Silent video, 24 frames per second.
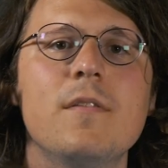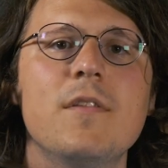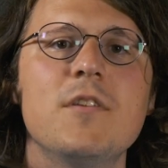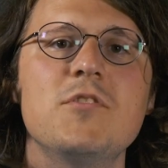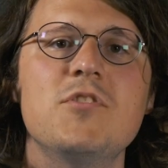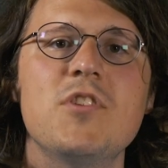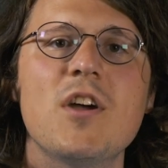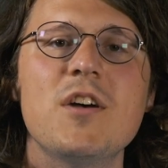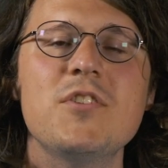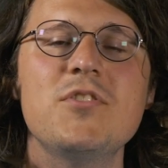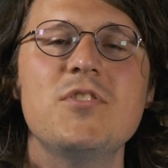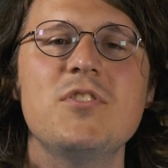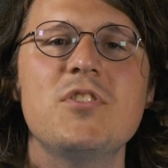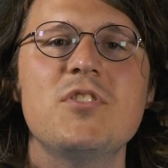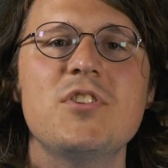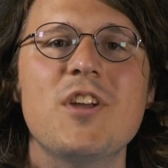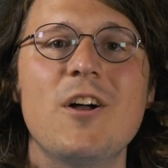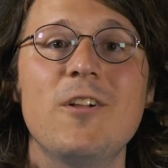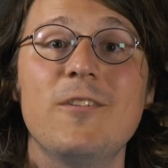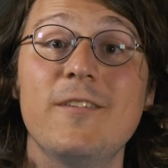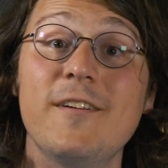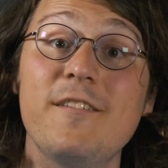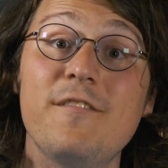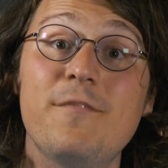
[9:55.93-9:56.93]
The just
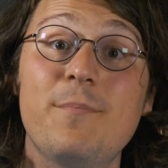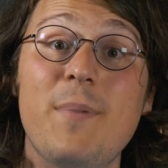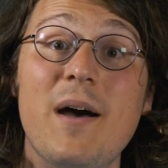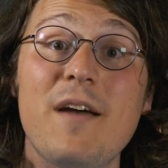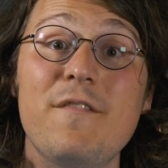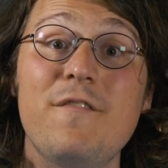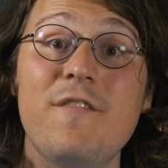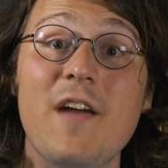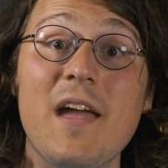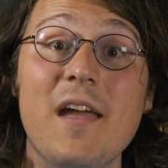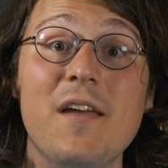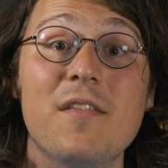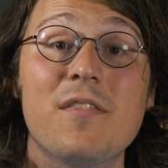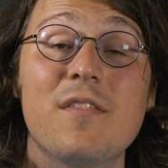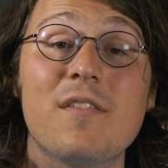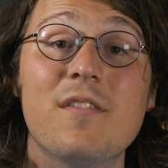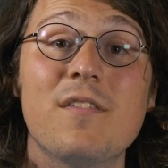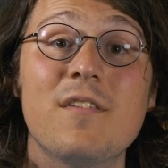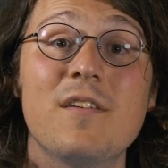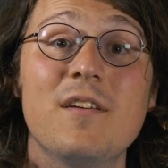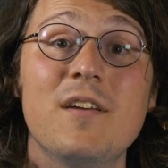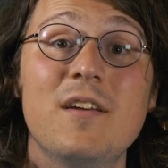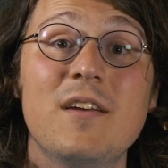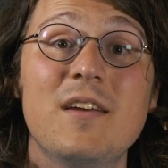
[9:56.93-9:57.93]
shall live by
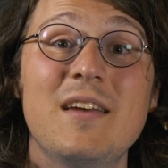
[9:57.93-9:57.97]
faith.